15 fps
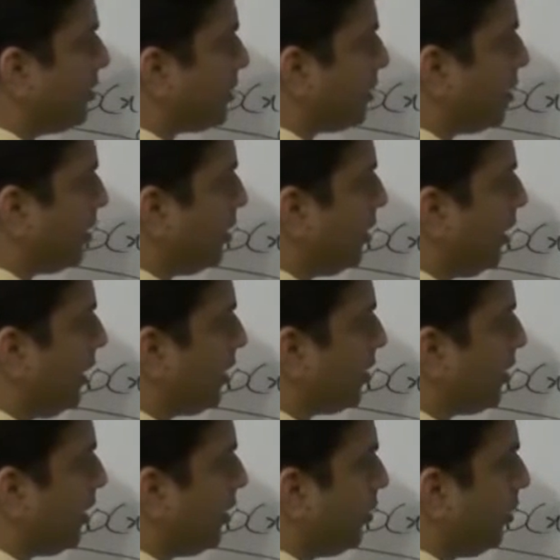is greater
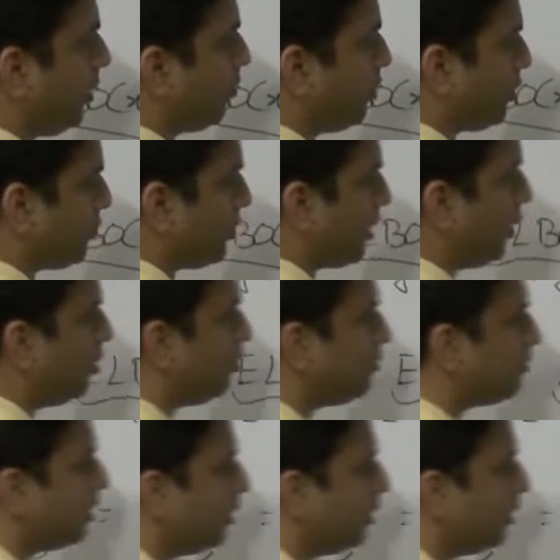than or equal to zero.